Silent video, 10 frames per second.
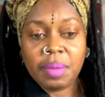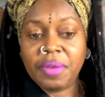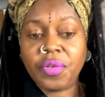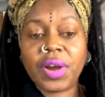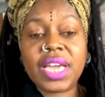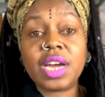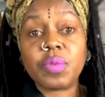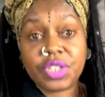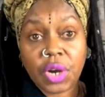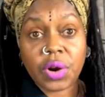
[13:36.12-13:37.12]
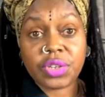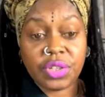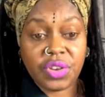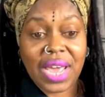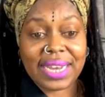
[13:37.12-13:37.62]
before he could return
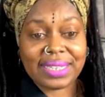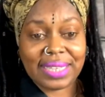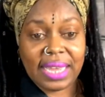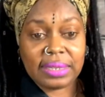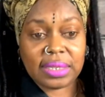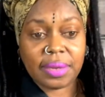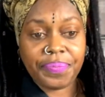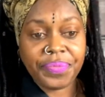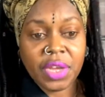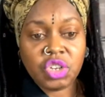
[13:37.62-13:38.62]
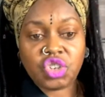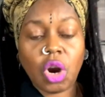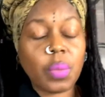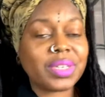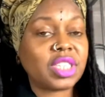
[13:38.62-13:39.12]
to the United States.
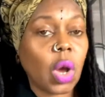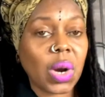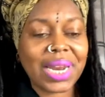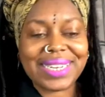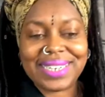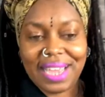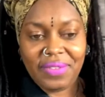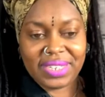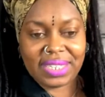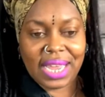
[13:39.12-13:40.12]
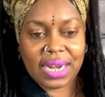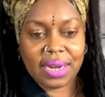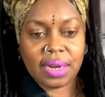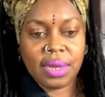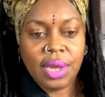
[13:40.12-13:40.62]
Short was totally
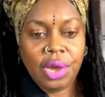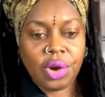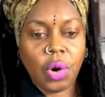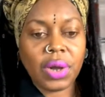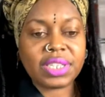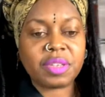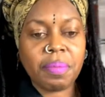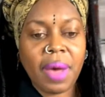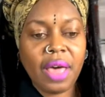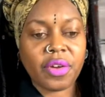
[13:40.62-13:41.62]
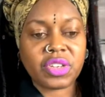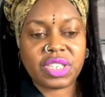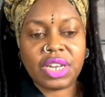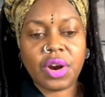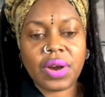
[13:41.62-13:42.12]
devastated. Gordon's mother
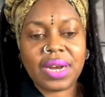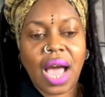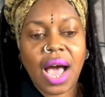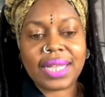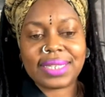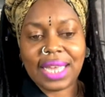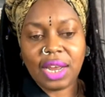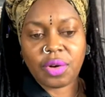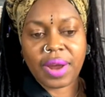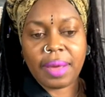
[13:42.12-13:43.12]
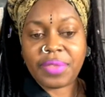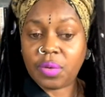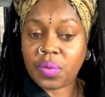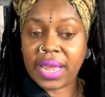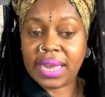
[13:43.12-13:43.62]
sent her an odd telegram
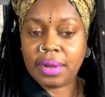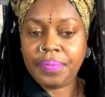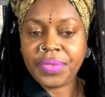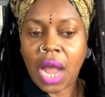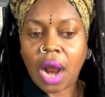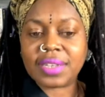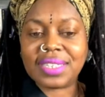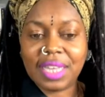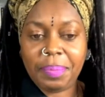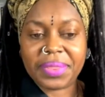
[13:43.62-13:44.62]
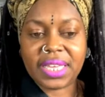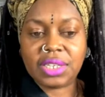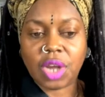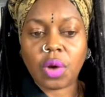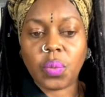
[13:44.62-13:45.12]
that read, "Our
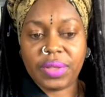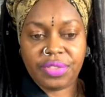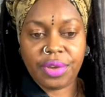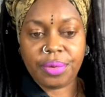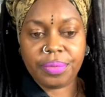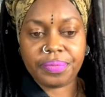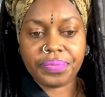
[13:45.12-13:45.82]
sympathies are with you."